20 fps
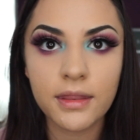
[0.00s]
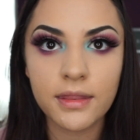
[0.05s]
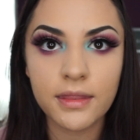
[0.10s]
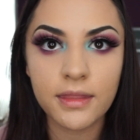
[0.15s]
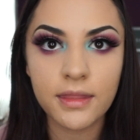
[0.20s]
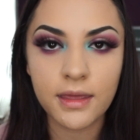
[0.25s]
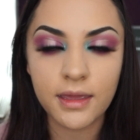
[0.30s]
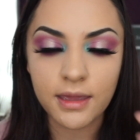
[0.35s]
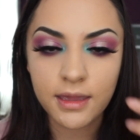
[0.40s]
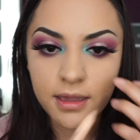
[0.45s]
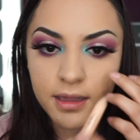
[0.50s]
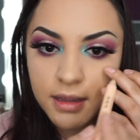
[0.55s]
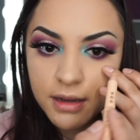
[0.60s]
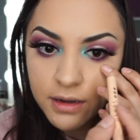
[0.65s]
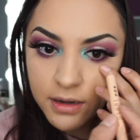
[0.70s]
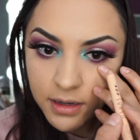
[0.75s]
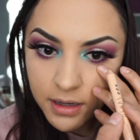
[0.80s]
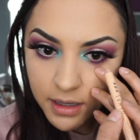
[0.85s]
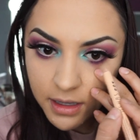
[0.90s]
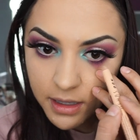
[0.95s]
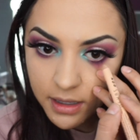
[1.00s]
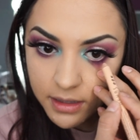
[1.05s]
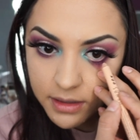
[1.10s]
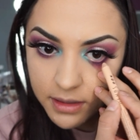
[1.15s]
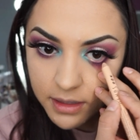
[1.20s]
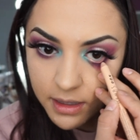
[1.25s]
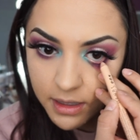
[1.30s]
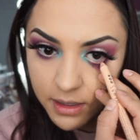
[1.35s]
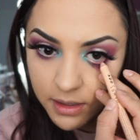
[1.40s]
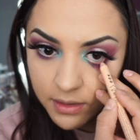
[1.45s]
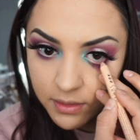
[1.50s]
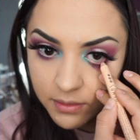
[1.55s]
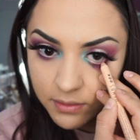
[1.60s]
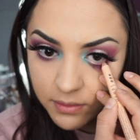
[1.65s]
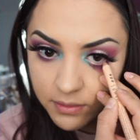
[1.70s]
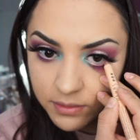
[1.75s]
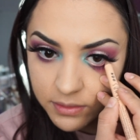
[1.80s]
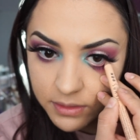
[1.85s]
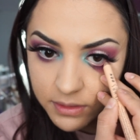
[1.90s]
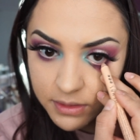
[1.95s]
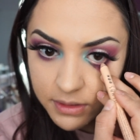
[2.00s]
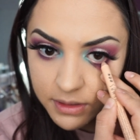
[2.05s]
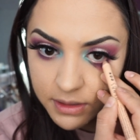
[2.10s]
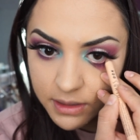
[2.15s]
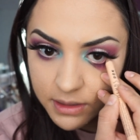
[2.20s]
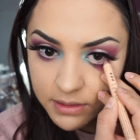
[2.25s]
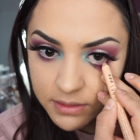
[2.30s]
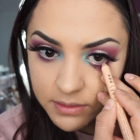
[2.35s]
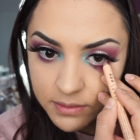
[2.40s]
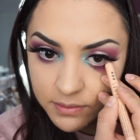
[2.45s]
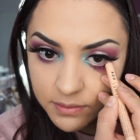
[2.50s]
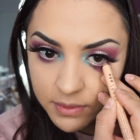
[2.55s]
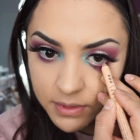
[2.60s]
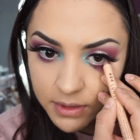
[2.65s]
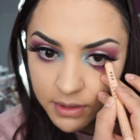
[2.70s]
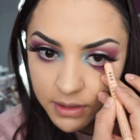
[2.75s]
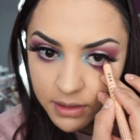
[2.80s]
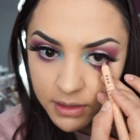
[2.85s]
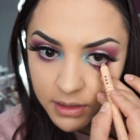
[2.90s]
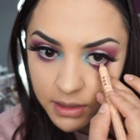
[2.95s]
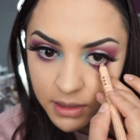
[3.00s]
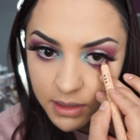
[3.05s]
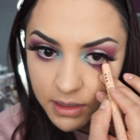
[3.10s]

There. And now this one.